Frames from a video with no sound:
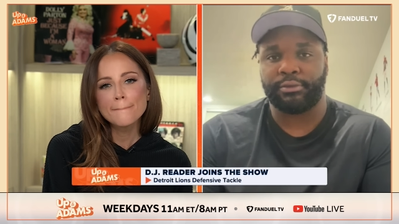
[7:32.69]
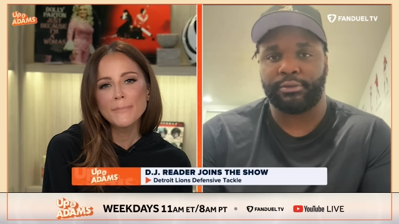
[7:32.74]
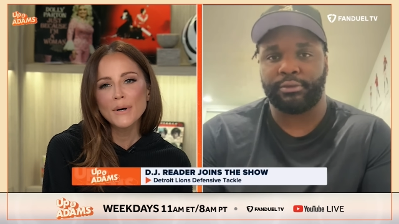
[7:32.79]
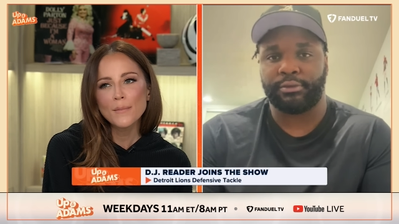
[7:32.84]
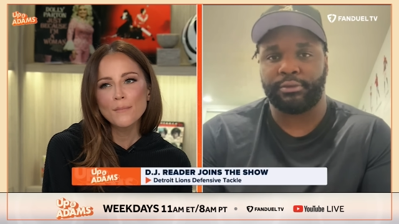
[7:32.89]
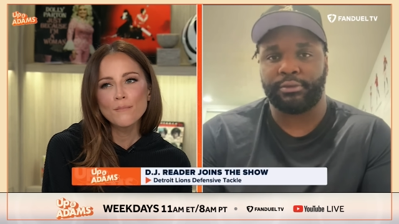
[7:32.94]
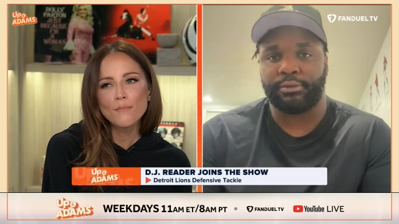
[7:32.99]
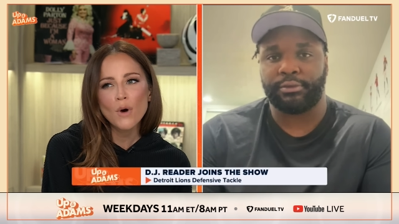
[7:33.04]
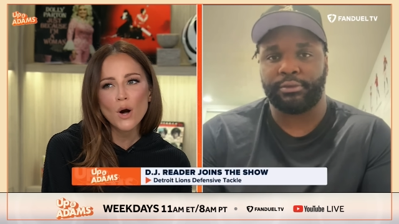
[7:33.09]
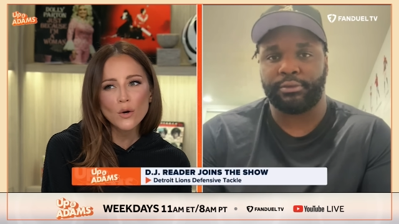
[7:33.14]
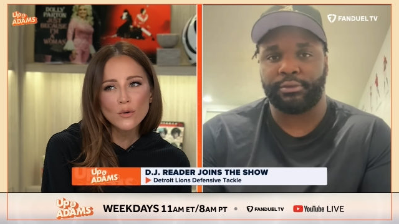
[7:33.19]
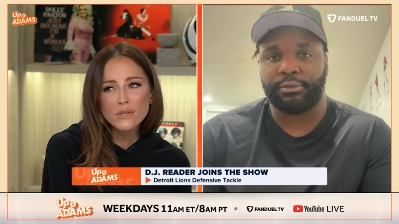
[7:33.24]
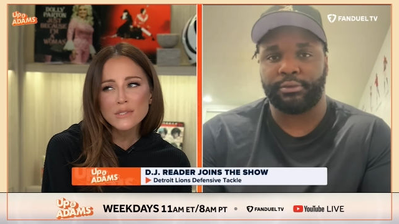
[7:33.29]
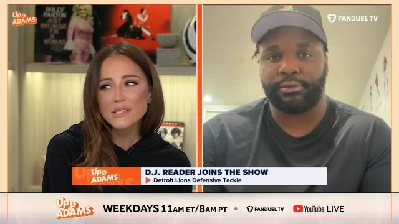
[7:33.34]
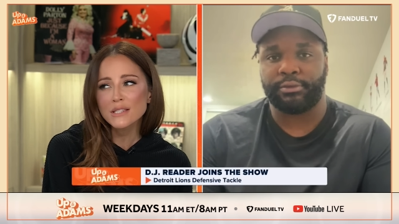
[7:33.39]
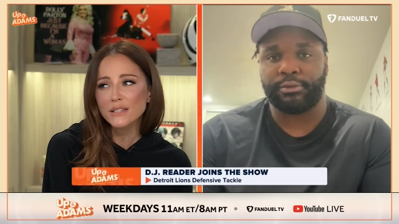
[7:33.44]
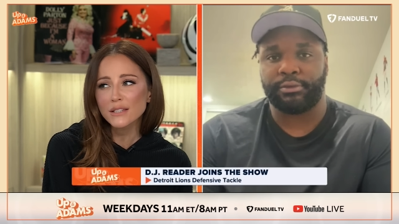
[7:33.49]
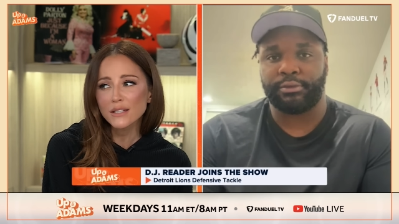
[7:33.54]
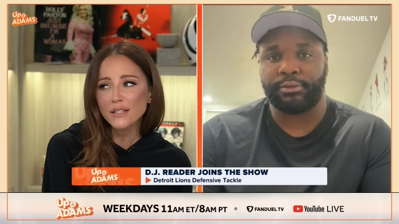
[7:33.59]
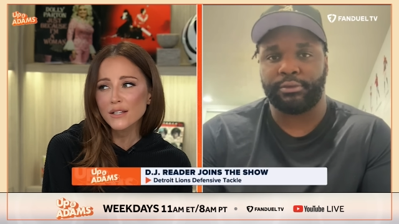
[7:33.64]
Speaker 1: but
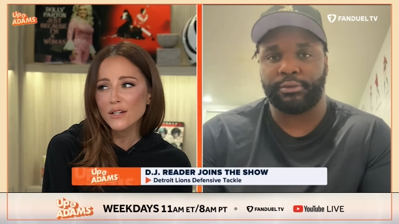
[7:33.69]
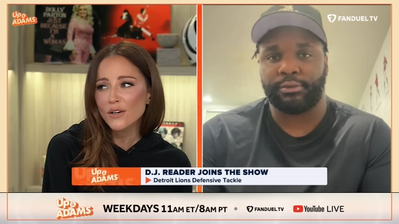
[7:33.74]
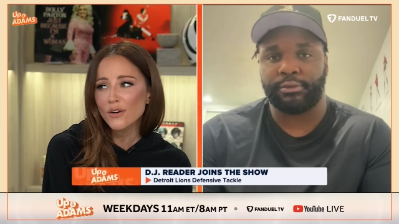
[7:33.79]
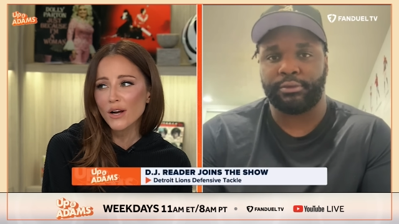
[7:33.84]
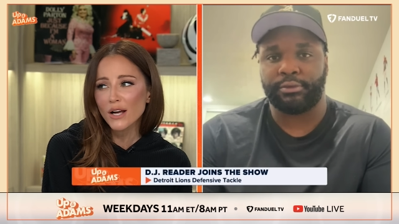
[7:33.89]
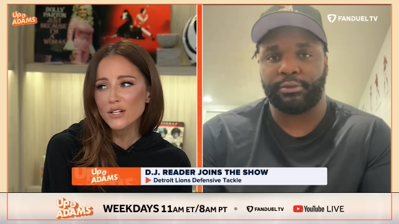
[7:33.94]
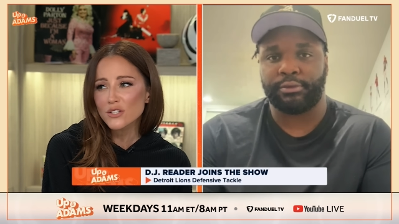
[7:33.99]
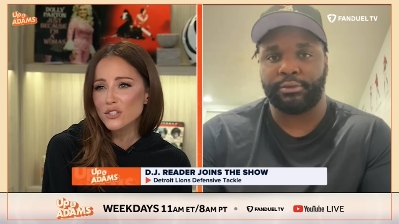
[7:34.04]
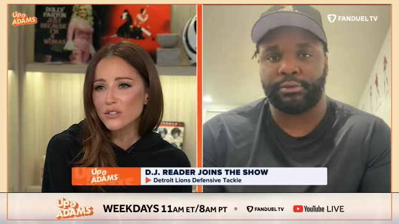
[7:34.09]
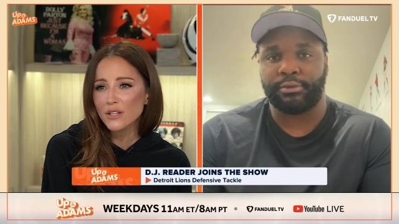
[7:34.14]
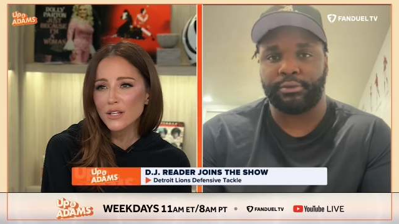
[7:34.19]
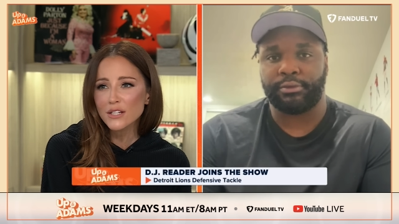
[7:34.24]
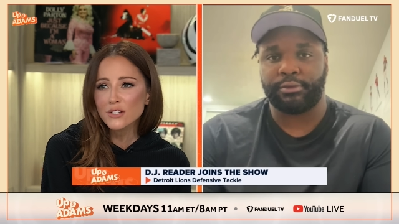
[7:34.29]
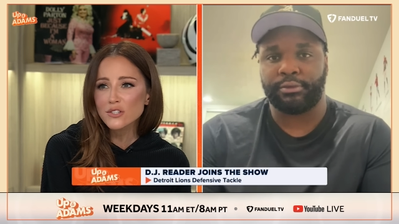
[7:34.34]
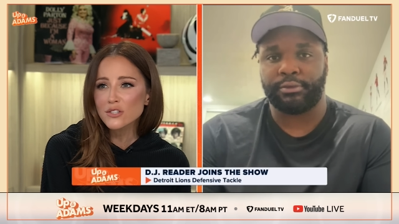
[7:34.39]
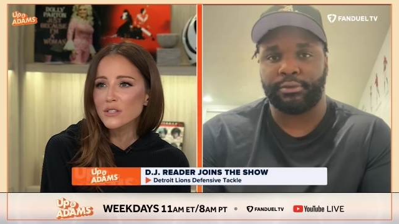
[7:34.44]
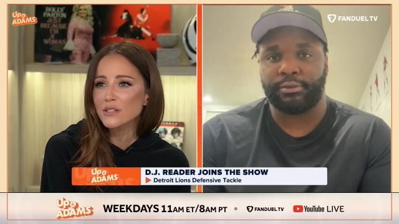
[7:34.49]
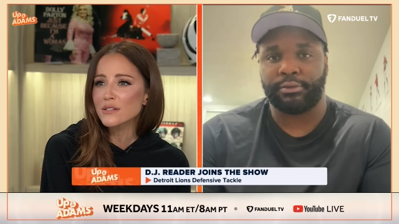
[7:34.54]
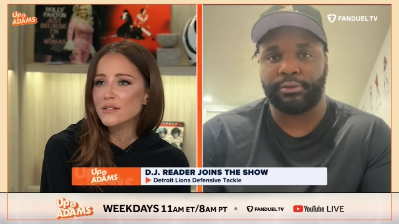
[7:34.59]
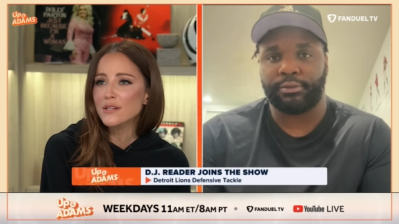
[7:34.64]
mostly
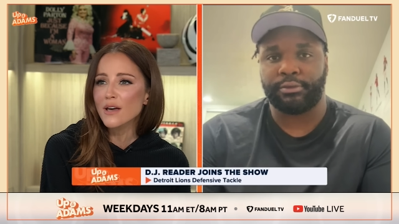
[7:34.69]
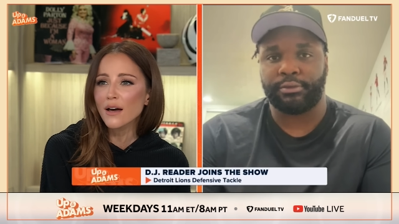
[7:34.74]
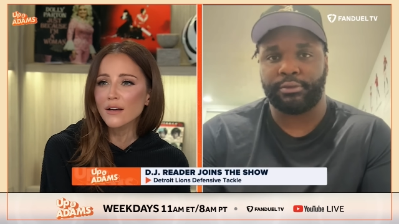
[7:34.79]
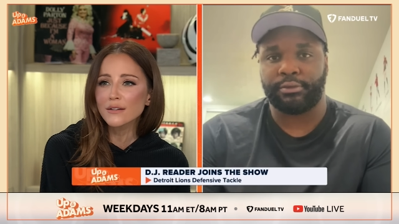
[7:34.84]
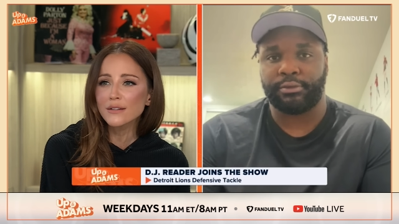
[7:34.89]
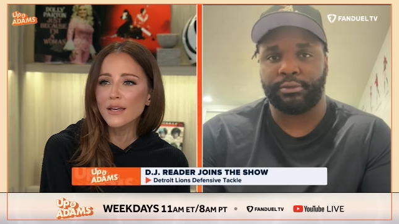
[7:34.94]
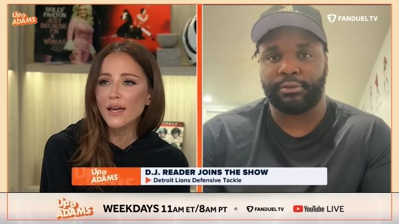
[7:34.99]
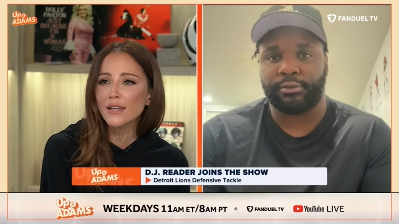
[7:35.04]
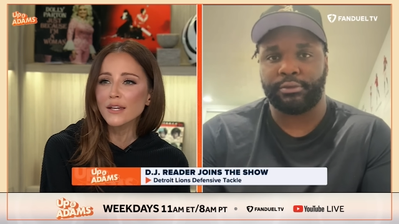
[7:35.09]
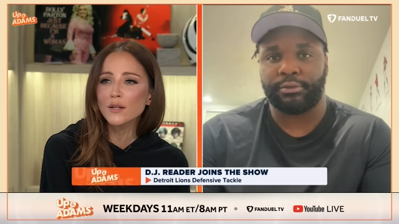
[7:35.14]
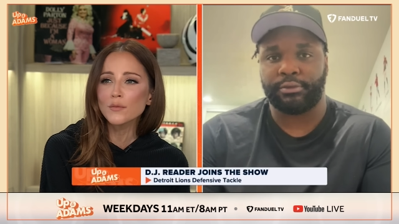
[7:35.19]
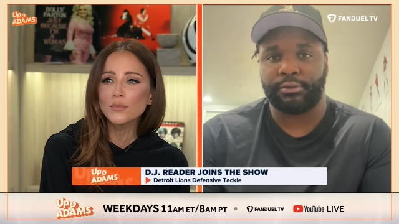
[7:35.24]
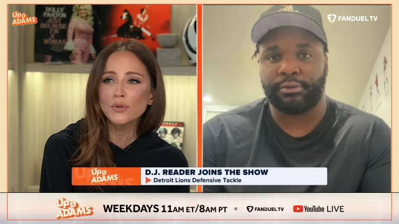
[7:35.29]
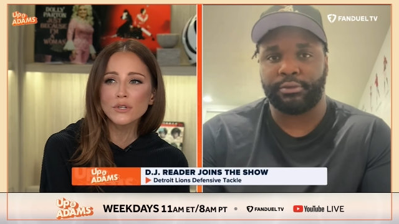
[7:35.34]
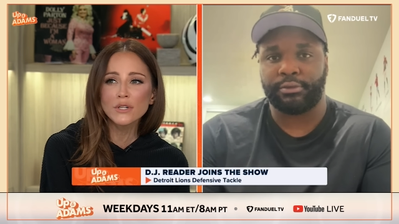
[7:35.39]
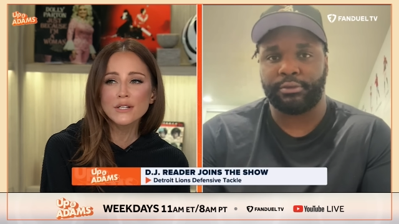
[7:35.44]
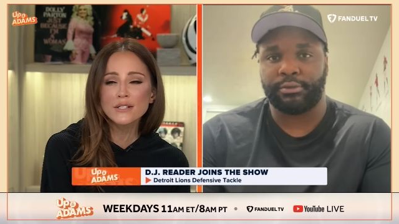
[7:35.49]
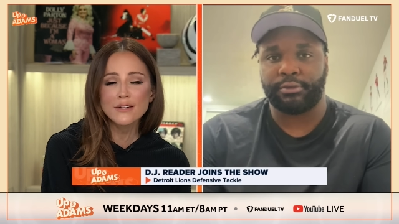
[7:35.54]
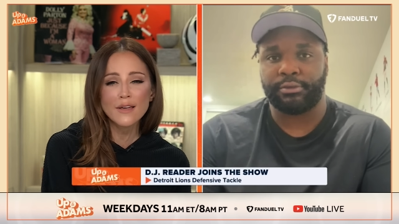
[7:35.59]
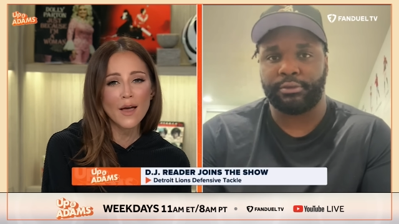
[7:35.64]
congratulations on getting
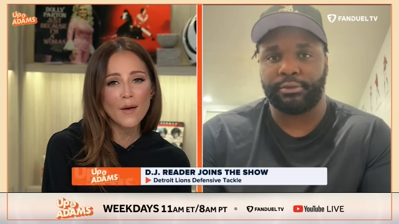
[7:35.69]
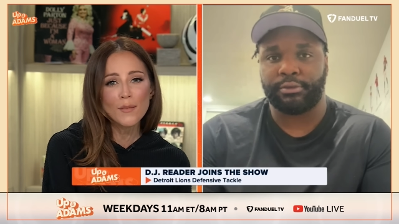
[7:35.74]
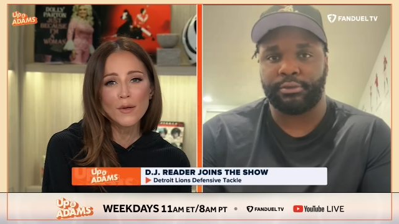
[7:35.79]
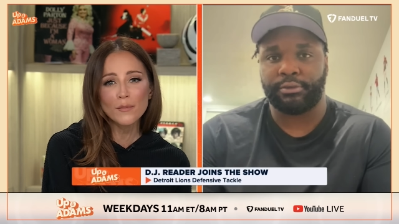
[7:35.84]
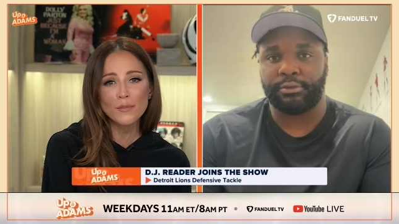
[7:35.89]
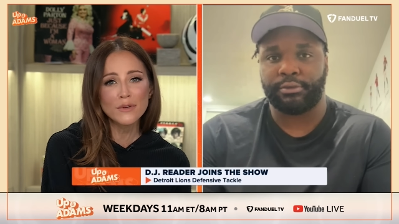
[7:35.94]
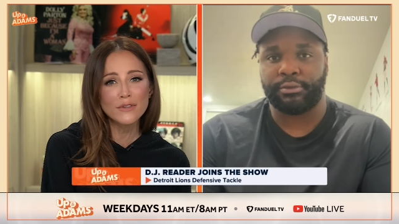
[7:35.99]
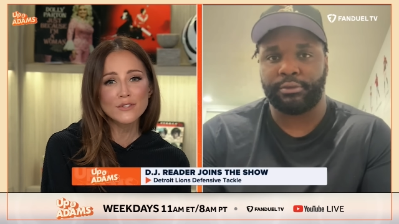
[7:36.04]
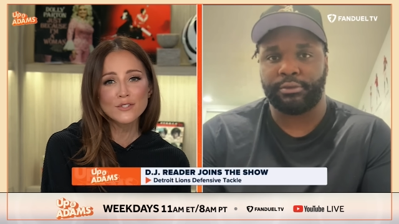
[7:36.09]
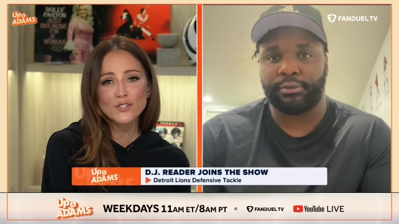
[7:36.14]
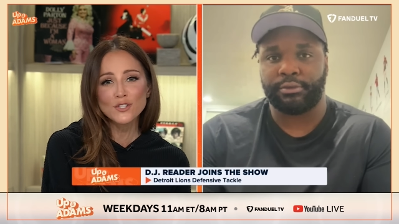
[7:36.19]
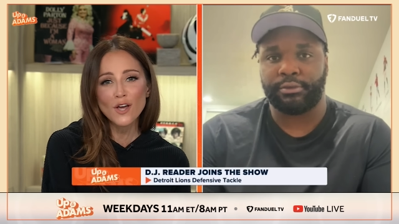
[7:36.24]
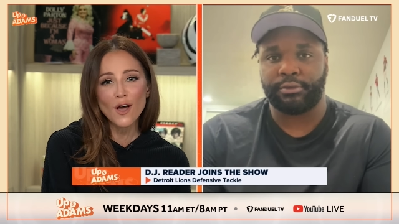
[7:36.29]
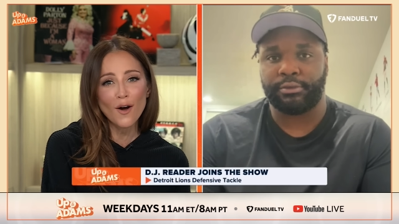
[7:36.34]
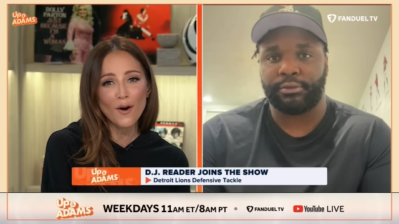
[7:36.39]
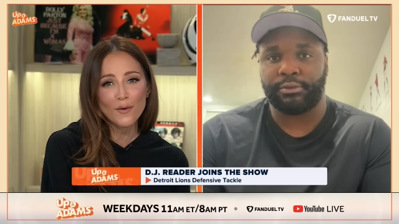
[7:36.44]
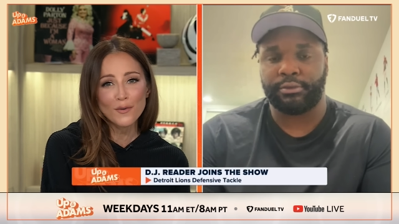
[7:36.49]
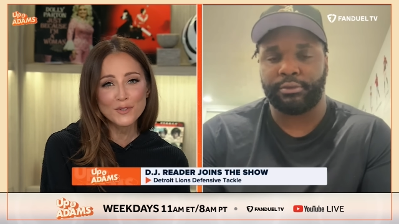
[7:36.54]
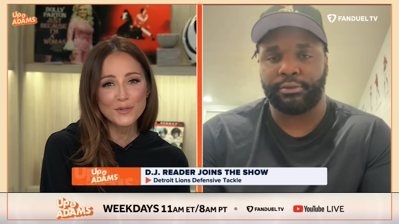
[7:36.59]
put into M L B The Show